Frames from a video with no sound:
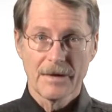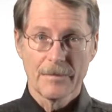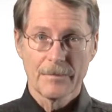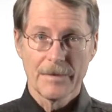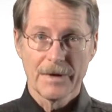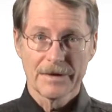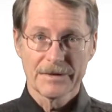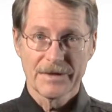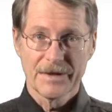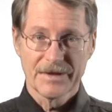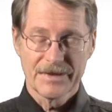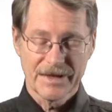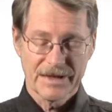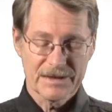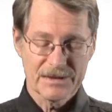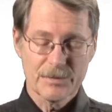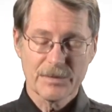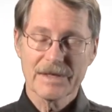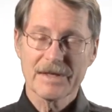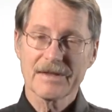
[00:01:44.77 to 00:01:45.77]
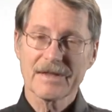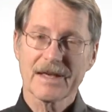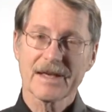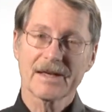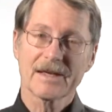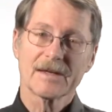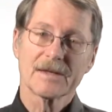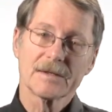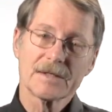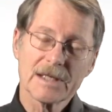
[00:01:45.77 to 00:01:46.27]
But the things we
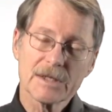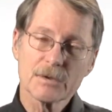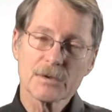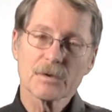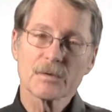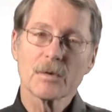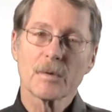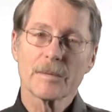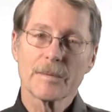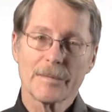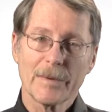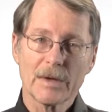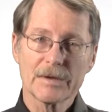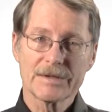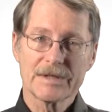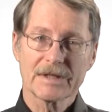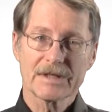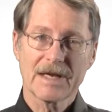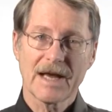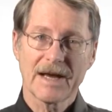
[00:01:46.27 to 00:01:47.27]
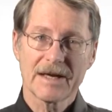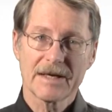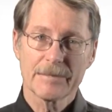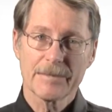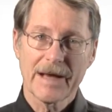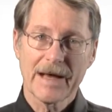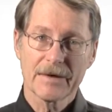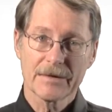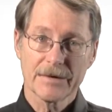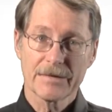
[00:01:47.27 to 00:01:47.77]
think teachers will be most excited
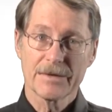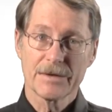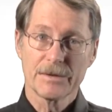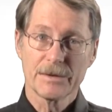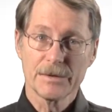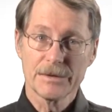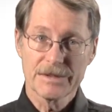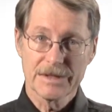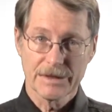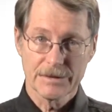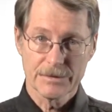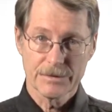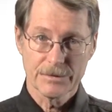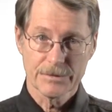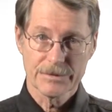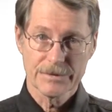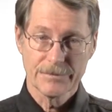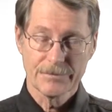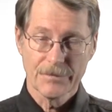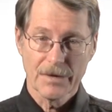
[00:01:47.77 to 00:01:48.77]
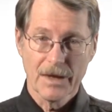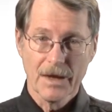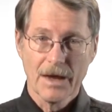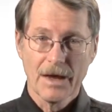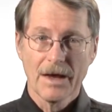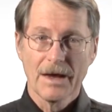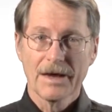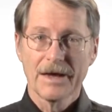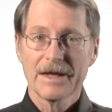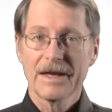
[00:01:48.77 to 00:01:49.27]
about are the new sensors.
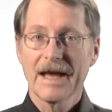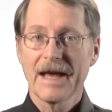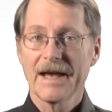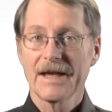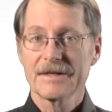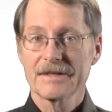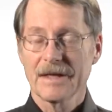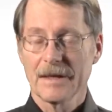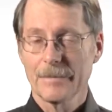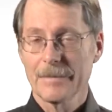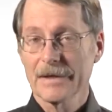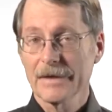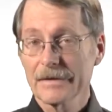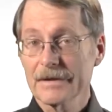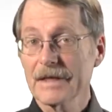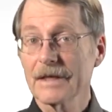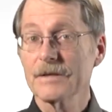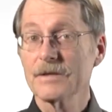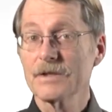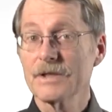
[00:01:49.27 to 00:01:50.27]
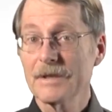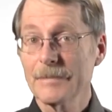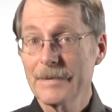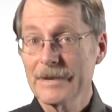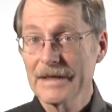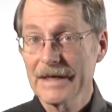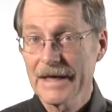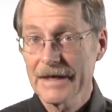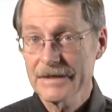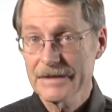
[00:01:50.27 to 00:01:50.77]
It has a built-in
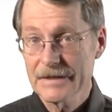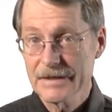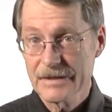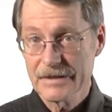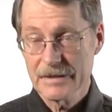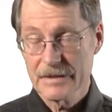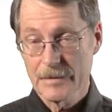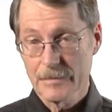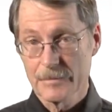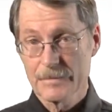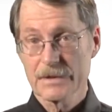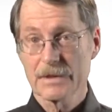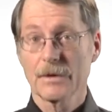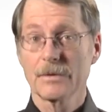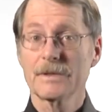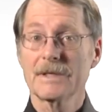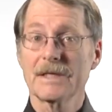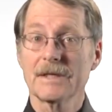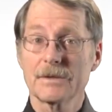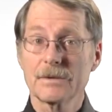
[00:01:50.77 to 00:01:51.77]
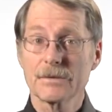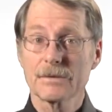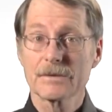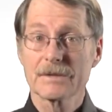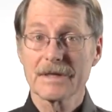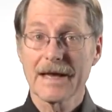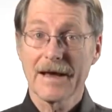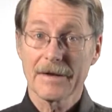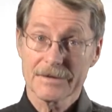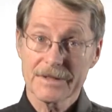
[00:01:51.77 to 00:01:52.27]
GPS system, so
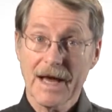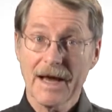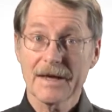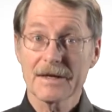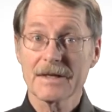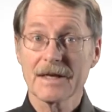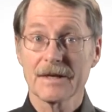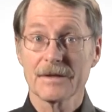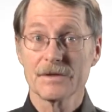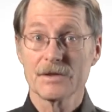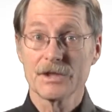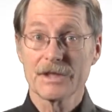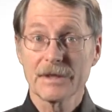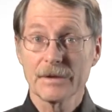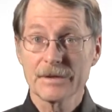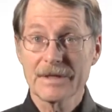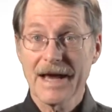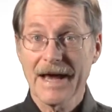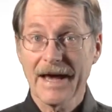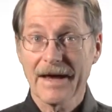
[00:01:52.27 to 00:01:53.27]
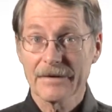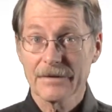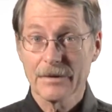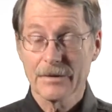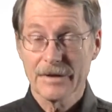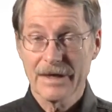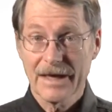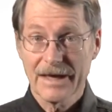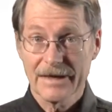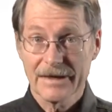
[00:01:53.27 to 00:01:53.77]
teachers outside can geotag
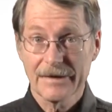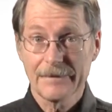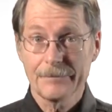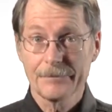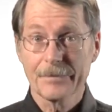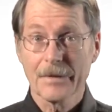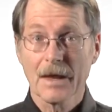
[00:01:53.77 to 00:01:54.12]
their data.